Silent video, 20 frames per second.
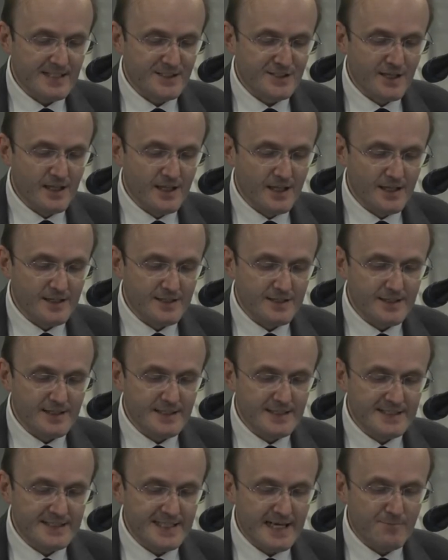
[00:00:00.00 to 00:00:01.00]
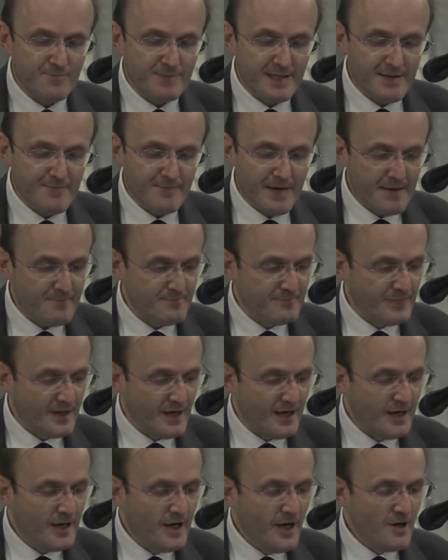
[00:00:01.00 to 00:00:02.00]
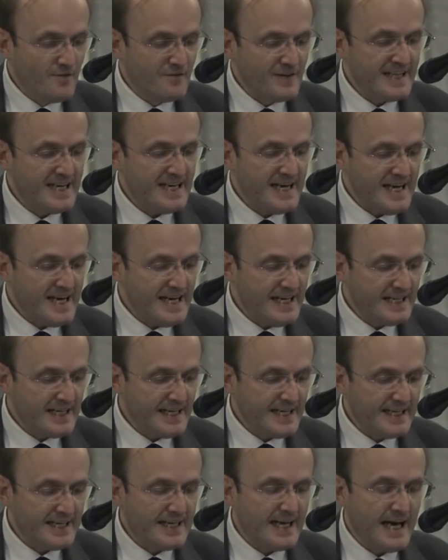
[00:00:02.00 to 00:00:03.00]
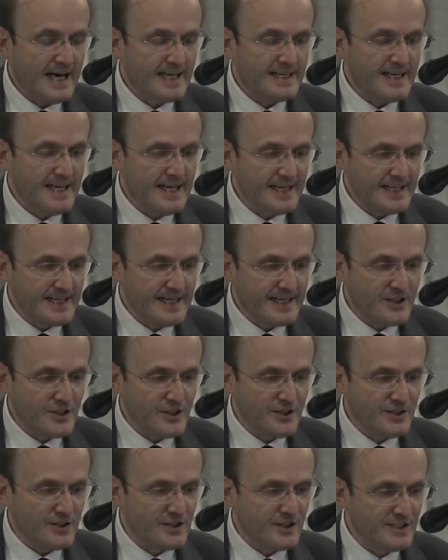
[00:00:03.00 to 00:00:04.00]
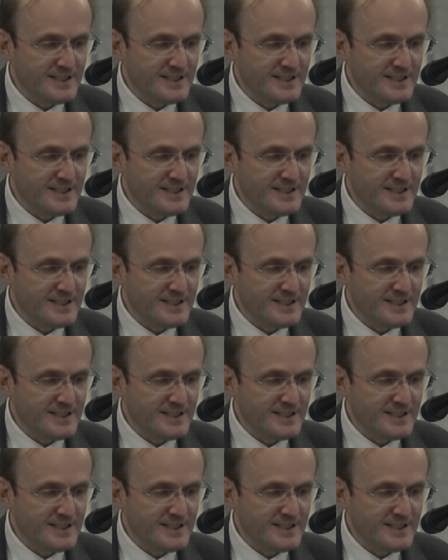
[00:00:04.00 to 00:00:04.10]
as the London Assembly member for the Ealing and Hillingdon